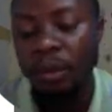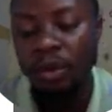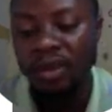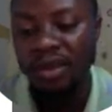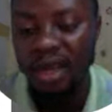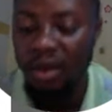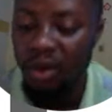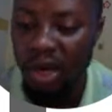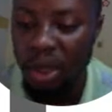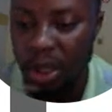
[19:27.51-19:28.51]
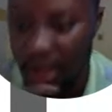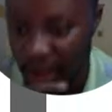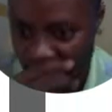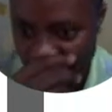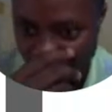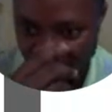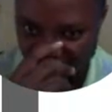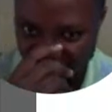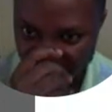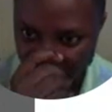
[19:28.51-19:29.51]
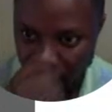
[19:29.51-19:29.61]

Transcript: because I've not actually taken that button,